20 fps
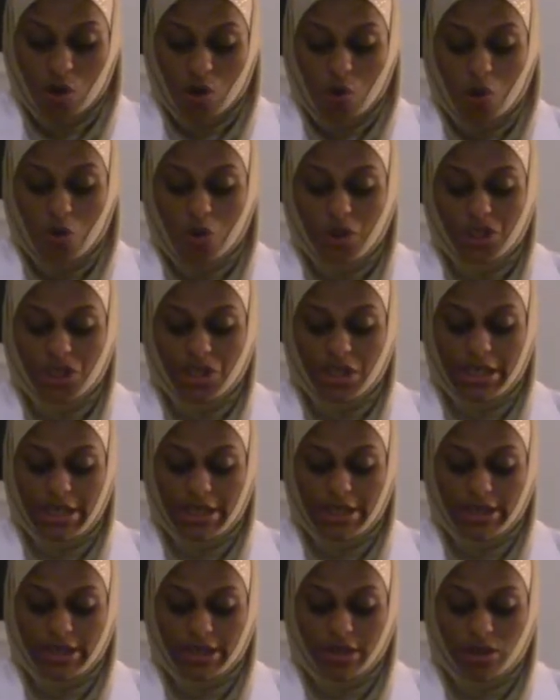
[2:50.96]
which
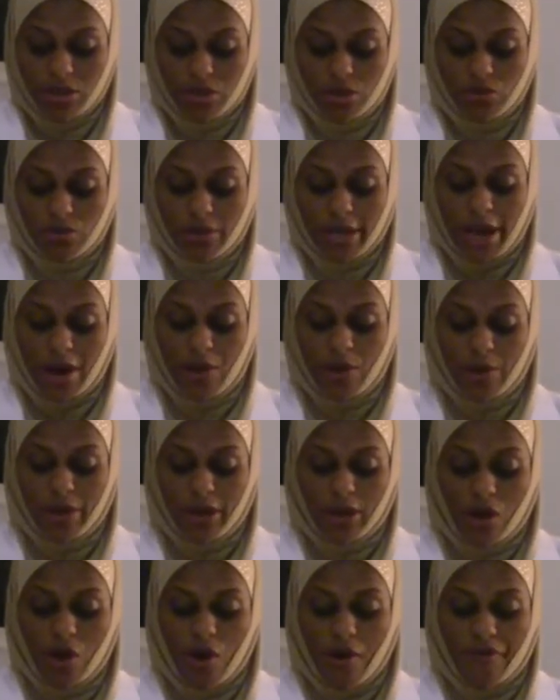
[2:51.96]
leads to
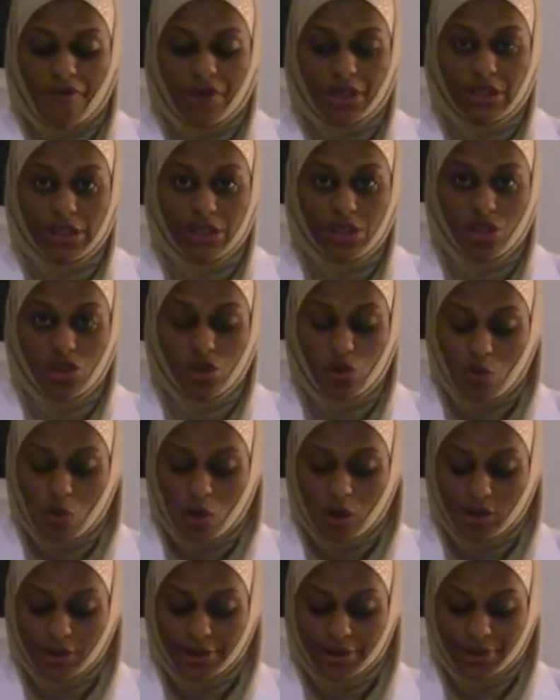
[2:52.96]
narrowing of arterial
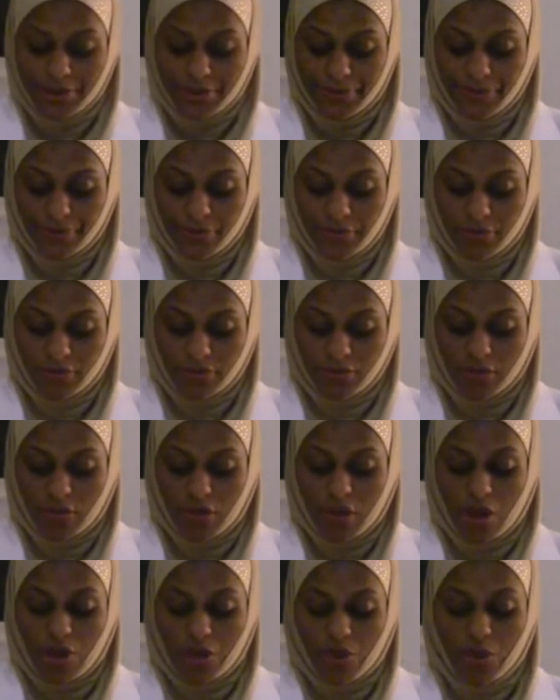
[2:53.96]
walls
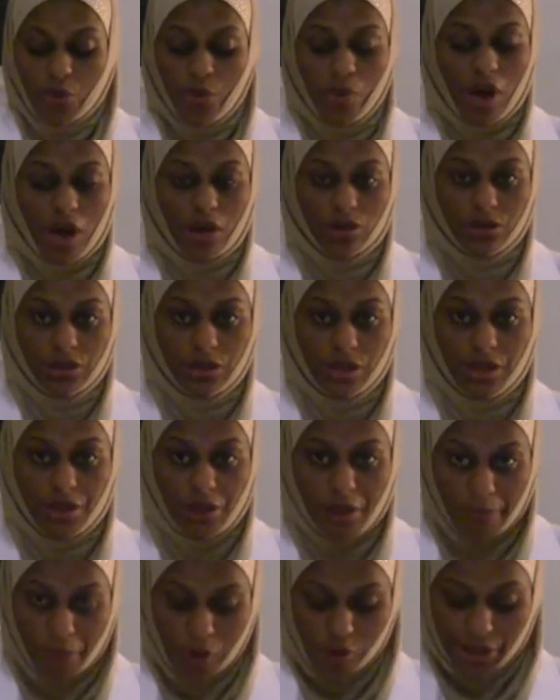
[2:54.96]
throughout
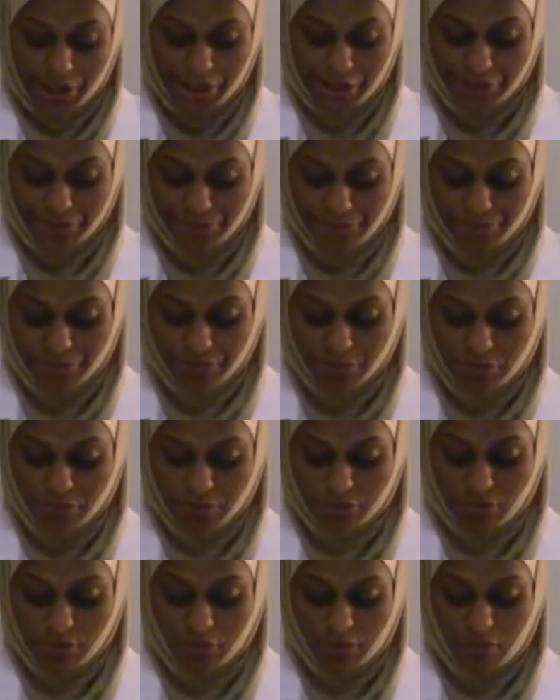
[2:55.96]
the body.
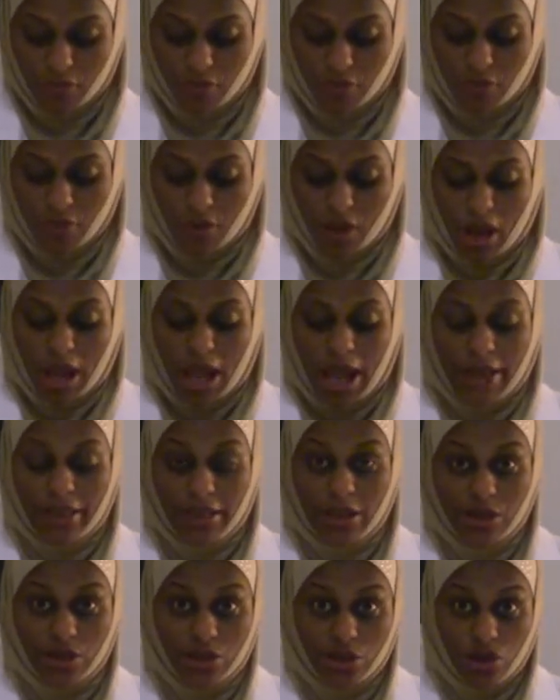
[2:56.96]

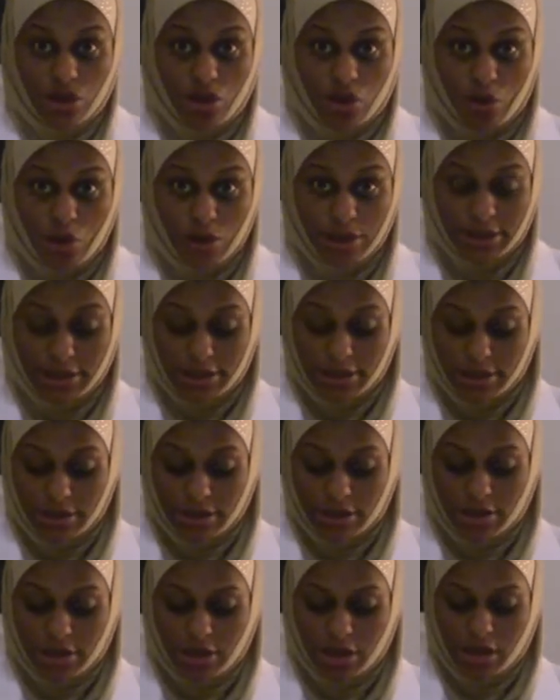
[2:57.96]

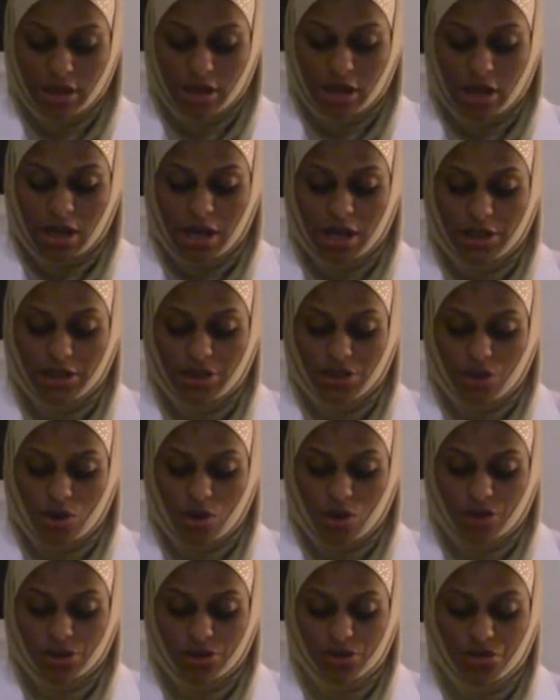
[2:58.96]
Atherosclerosis is
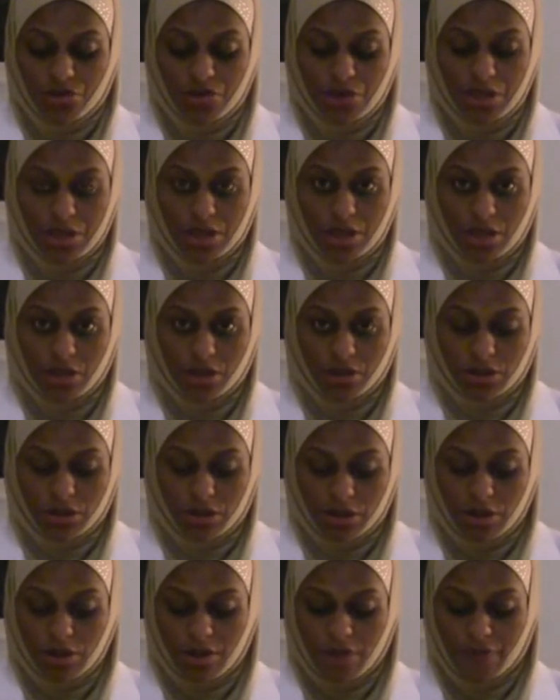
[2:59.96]
thought to
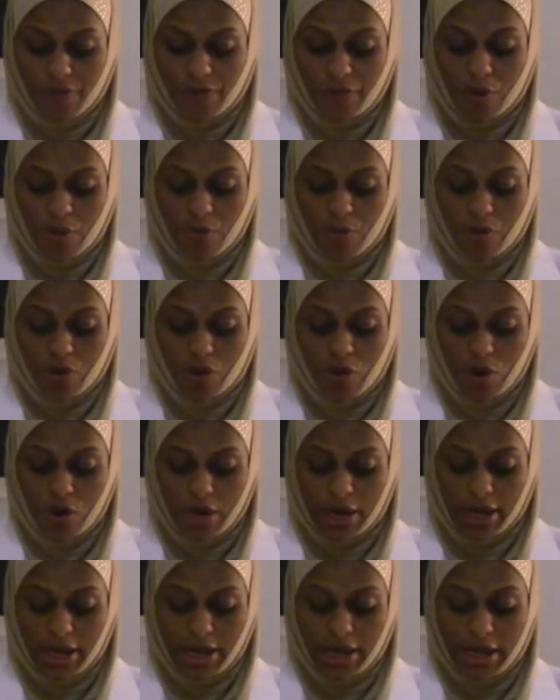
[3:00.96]
result from
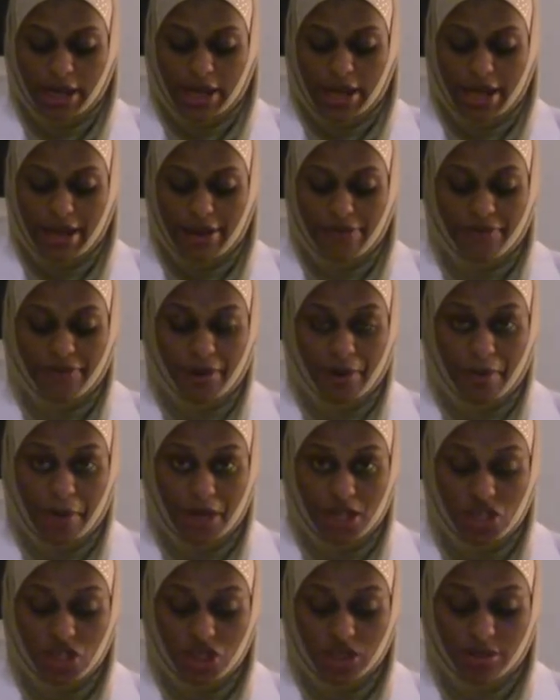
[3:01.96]
chronic
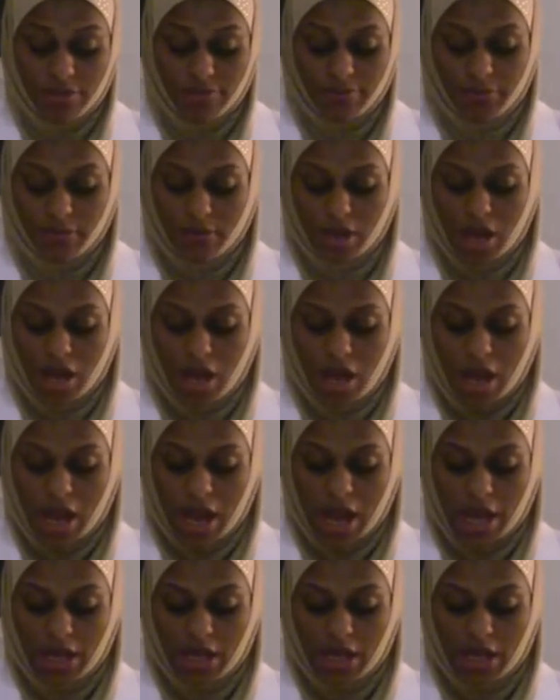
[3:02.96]
inflammation and